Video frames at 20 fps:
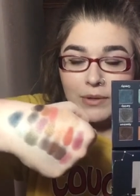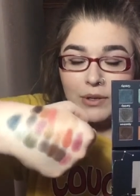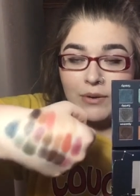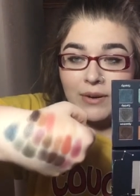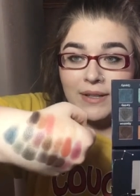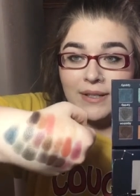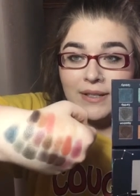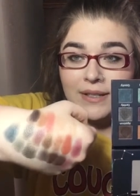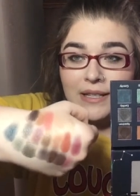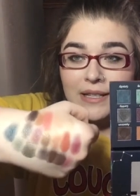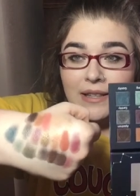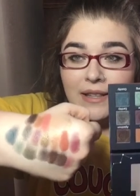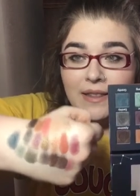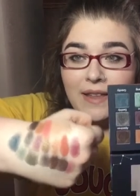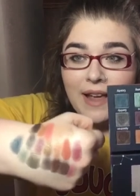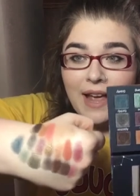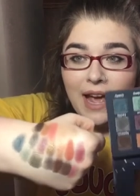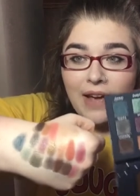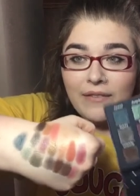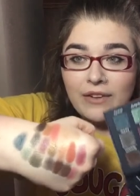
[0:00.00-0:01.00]
You can see that
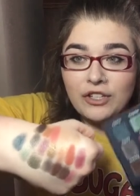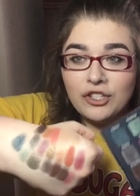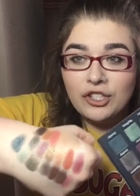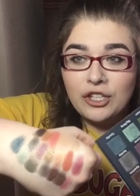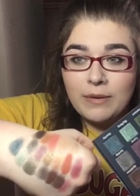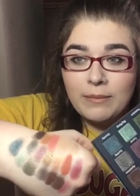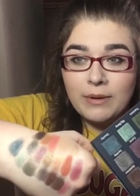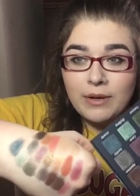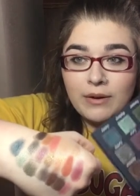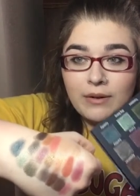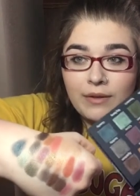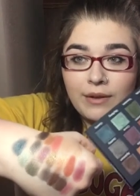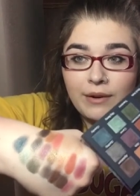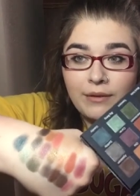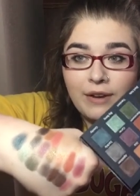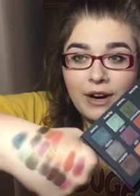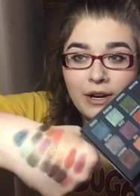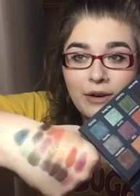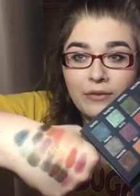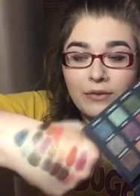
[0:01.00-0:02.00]
they have a shimmer, they're
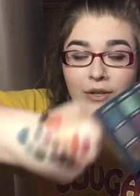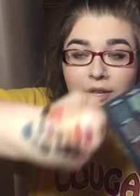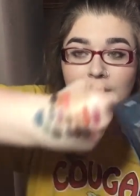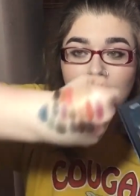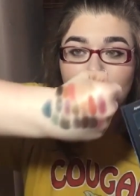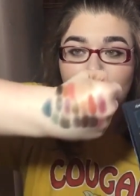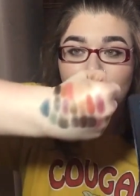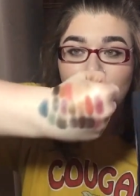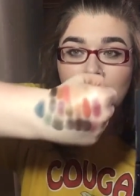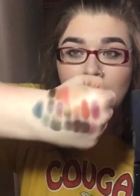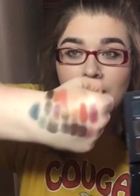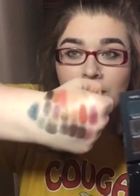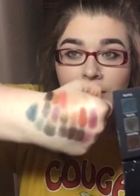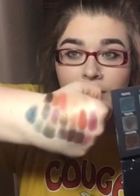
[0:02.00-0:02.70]
right over here.